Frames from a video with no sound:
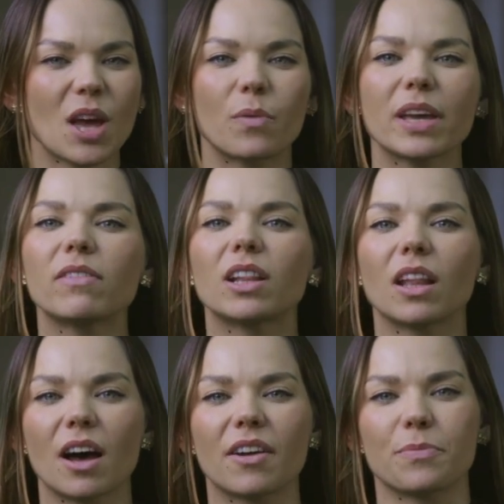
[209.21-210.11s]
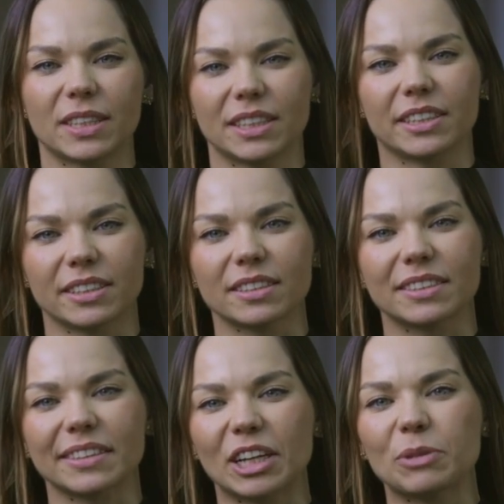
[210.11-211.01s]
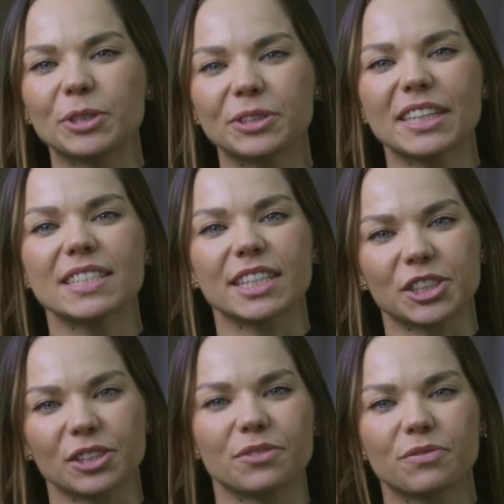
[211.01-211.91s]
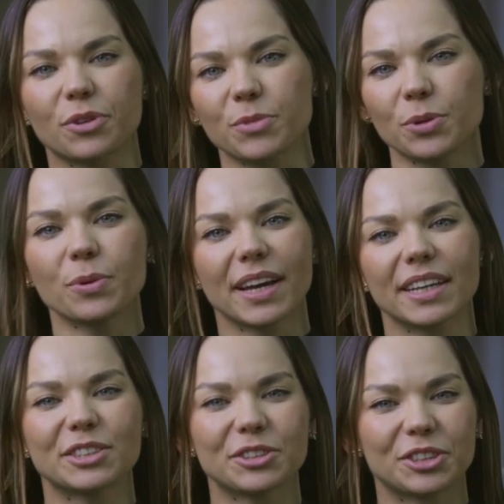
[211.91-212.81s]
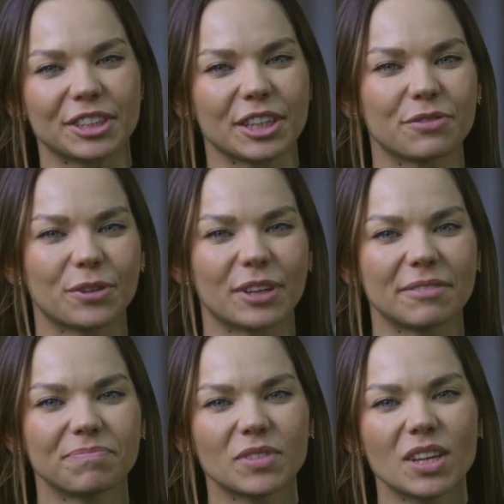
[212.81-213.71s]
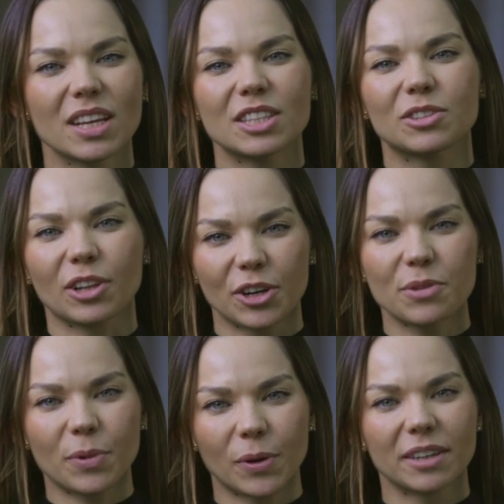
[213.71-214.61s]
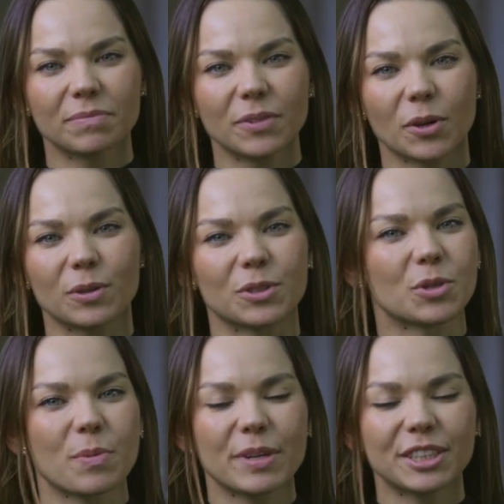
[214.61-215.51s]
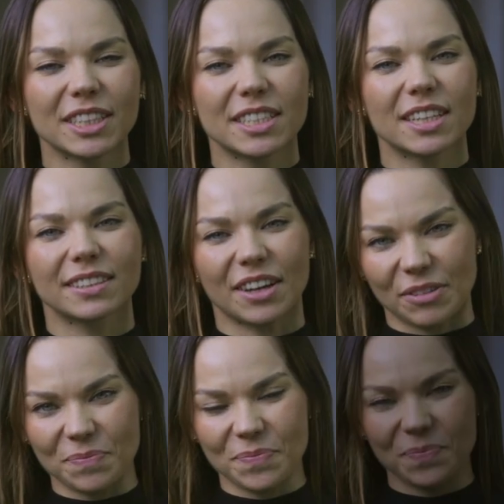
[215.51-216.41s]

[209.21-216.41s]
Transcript: We have a lot of materials to help you transition from UA to GA4. To learn more, go to supermetrics.com.